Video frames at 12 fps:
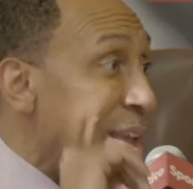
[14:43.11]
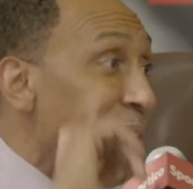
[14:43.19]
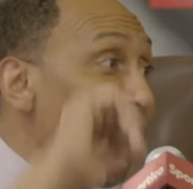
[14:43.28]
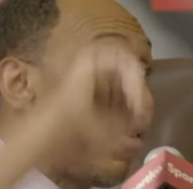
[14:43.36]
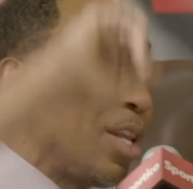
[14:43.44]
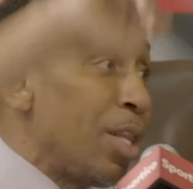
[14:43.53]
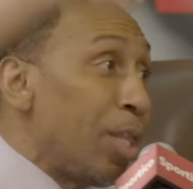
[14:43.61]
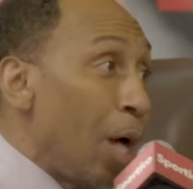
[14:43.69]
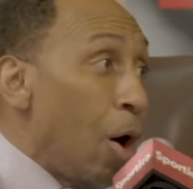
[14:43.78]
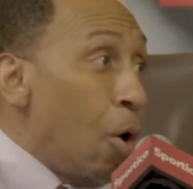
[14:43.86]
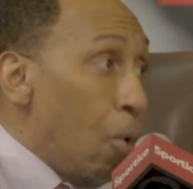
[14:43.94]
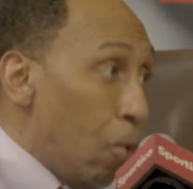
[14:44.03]
even
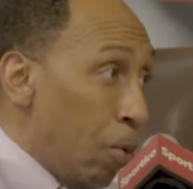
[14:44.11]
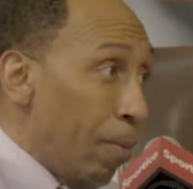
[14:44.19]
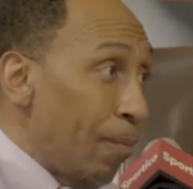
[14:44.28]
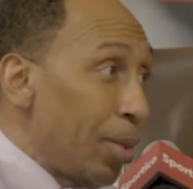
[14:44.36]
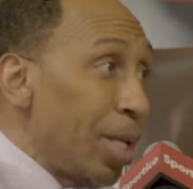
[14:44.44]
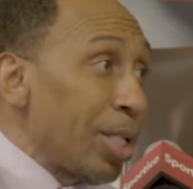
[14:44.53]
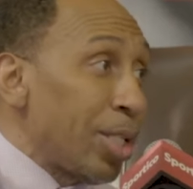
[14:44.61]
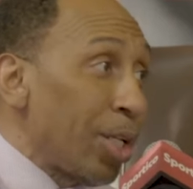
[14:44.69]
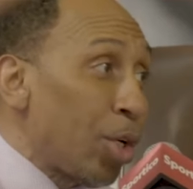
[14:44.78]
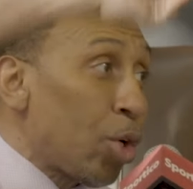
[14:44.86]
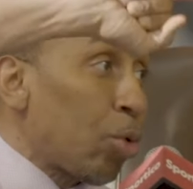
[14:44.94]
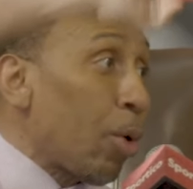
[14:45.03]
though there's
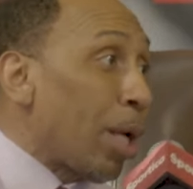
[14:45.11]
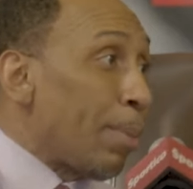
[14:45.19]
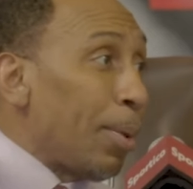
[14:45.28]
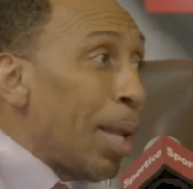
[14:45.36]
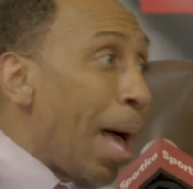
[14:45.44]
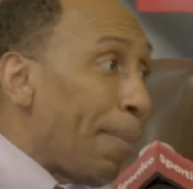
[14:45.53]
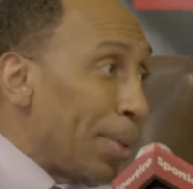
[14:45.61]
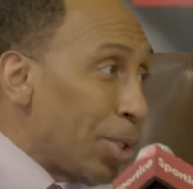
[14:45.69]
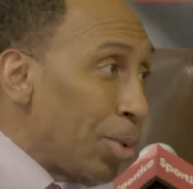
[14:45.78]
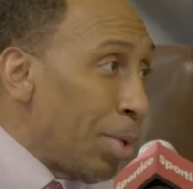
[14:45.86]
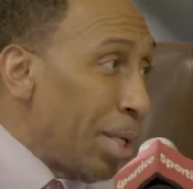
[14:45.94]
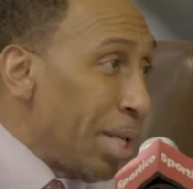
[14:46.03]
incredible
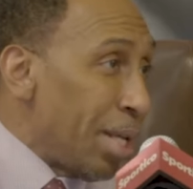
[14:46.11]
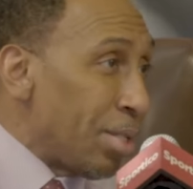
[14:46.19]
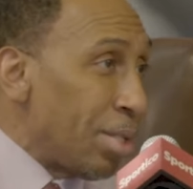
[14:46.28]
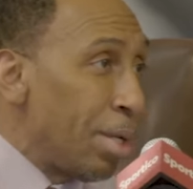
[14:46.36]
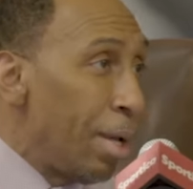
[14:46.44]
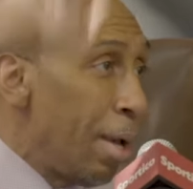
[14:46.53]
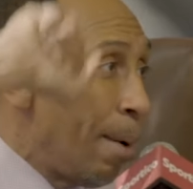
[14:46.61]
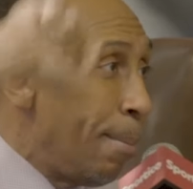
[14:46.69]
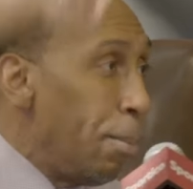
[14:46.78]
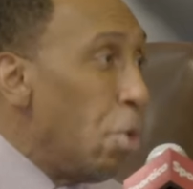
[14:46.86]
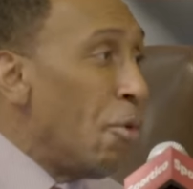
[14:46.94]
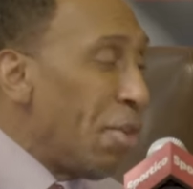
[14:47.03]
opportunities
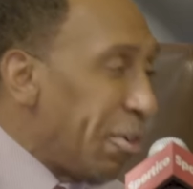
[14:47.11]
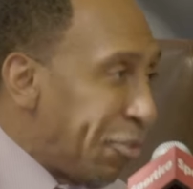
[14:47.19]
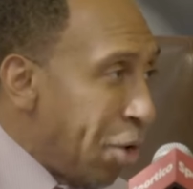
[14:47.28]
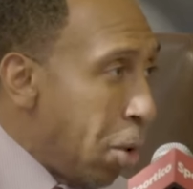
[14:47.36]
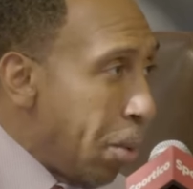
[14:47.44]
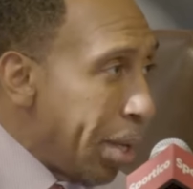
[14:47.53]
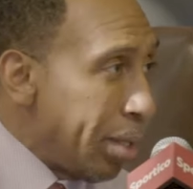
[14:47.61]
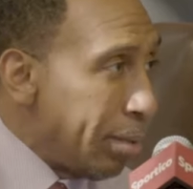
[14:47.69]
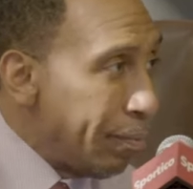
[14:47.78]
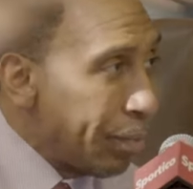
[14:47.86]
moving forward.